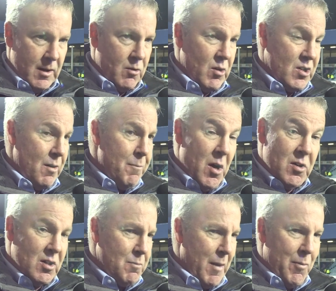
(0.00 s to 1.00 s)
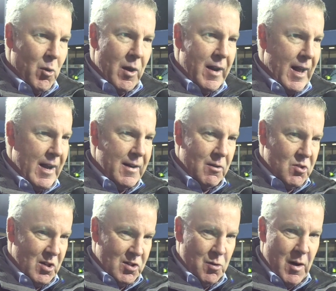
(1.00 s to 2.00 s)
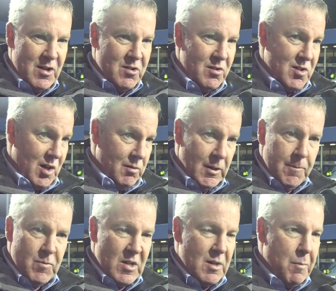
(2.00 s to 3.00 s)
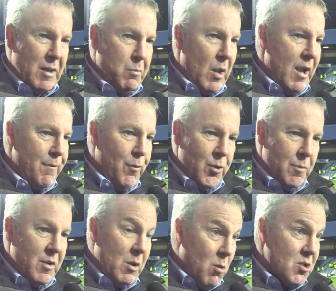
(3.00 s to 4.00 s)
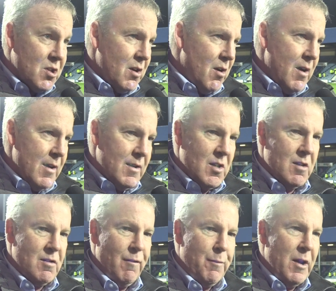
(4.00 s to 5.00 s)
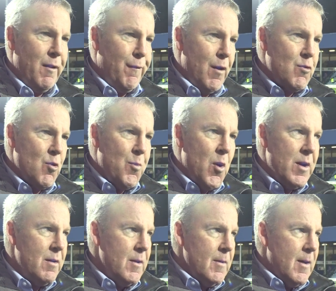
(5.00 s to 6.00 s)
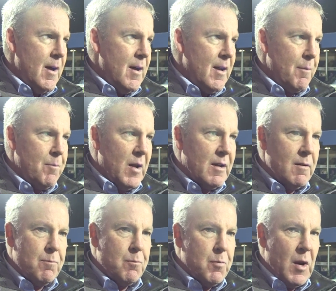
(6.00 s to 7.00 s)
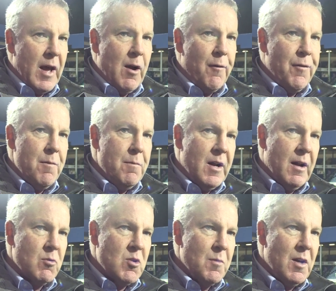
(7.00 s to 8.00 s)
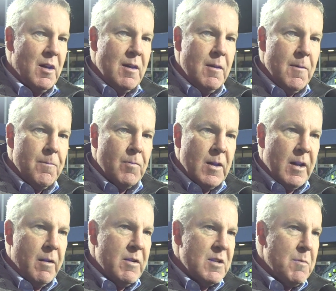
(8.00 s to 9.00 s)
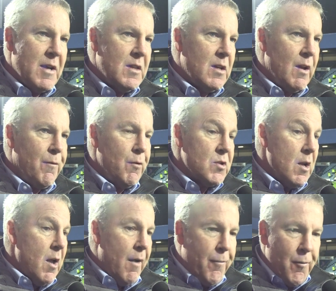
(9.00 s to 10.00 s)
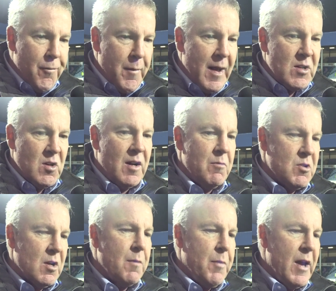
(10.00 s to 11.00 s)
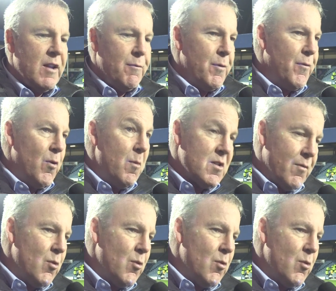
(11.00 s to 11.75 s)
Christian Burgess, people like that in those situations. So he's a big player for them, and he was tonight in terms of being a focal point. They could play off him, and ultimately, you know, he's made the difference. I thought from our side it was a competitive performance.